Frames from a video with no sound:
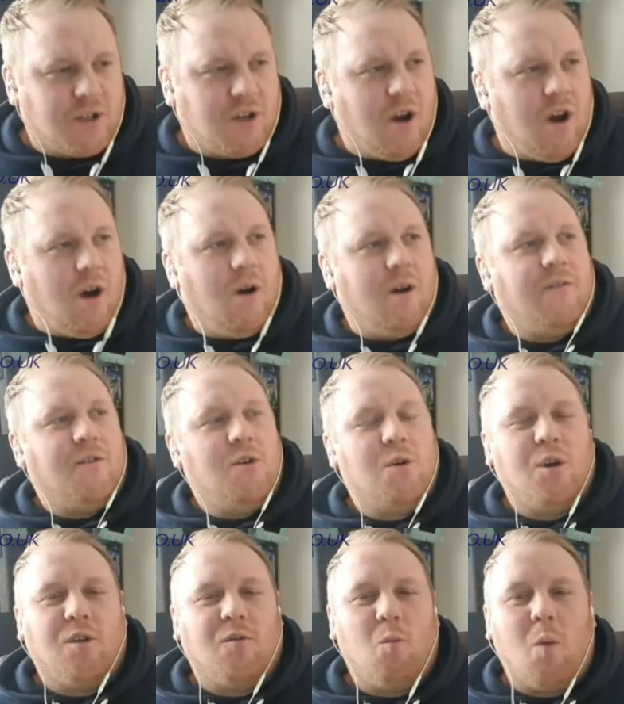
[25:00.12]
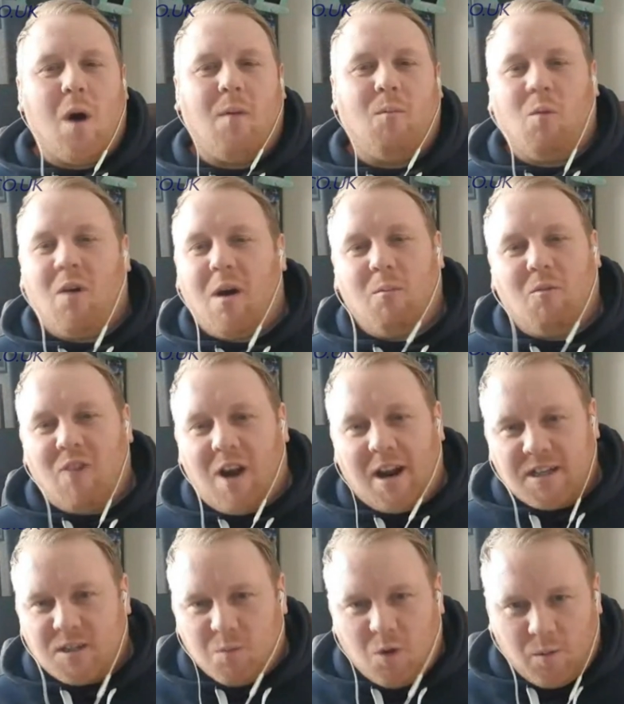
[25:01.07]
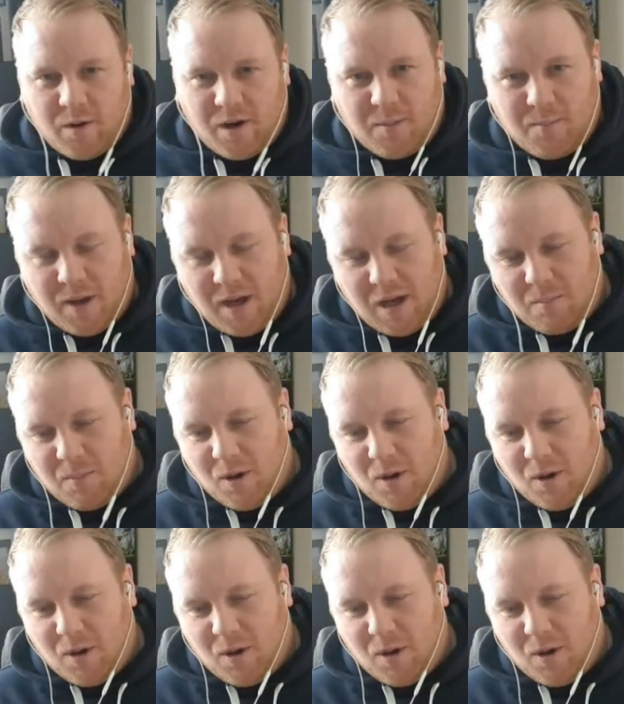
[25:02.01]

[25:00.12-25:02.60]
oh, if you could have won one race, what would it be?